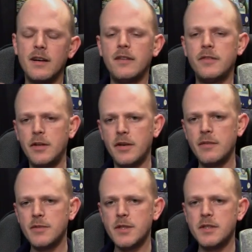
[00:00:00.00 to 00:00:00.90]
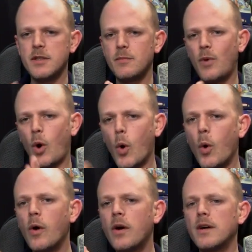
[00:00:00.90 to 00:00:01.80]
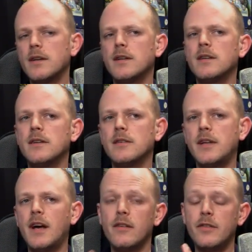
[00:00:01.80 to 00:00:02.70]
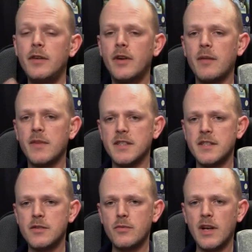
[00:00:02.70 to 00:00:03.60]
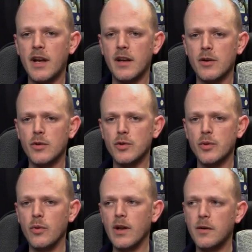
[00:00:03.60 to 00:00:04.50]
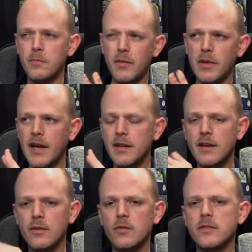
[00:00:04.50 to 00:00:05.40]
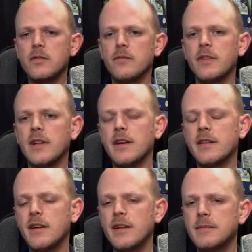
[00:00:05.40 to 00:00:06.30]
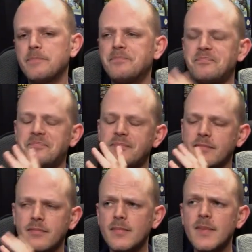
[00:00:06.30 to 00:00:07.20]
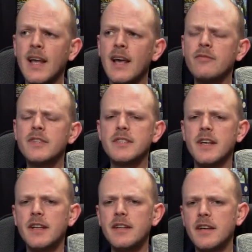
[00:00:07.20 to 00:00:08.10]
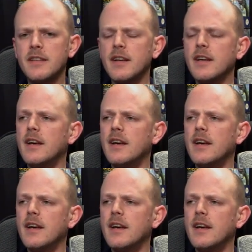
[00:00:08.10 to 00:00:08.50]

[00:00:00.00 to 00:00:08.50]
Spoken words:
a video game system or a video game accessory like a controller, maybe light gun or something like that. I haven't decided yet.